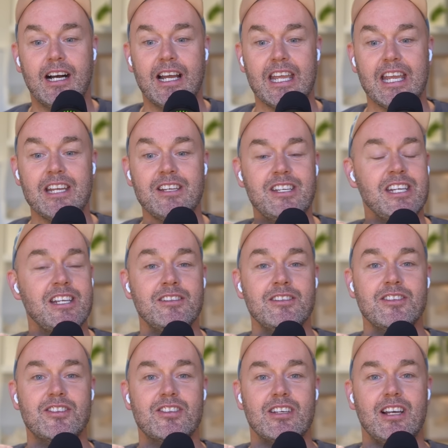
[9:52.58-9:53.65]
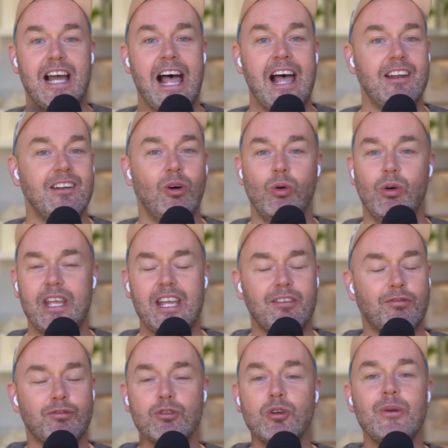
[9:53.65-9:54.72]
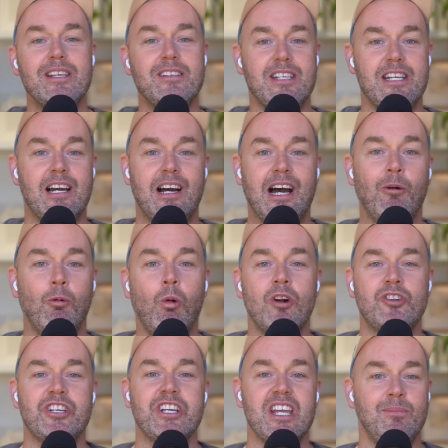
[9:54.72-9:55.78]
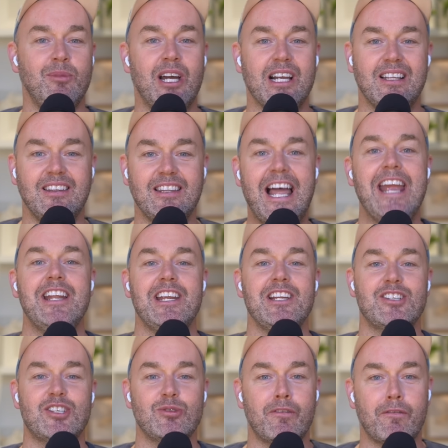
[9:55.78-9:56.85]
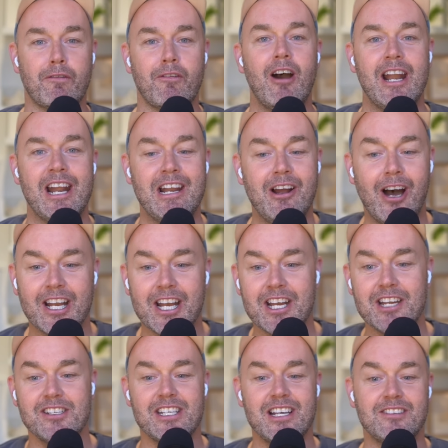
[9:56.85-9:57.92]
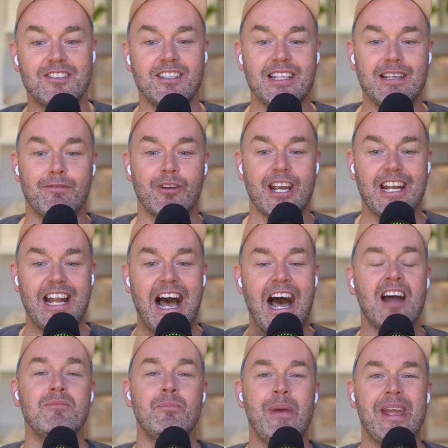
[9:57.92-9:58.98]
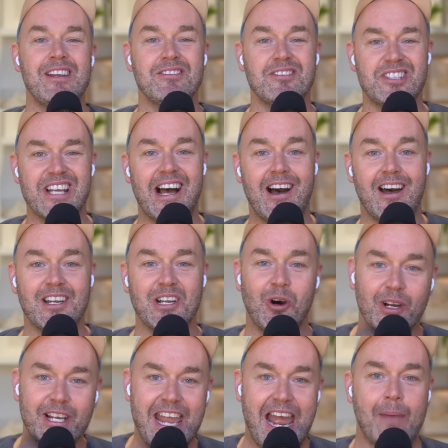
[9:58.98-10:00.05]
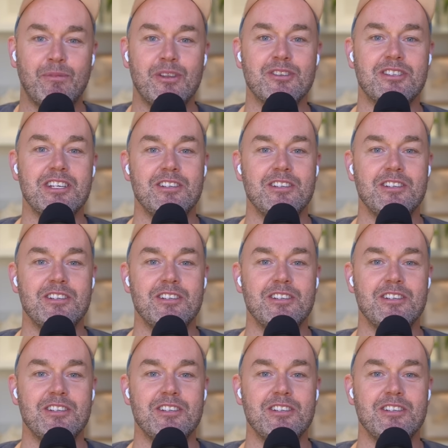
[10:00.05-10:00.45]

Indians through India are watching him like late into a Friday night in India, delivering an unbeaten ton on captaincy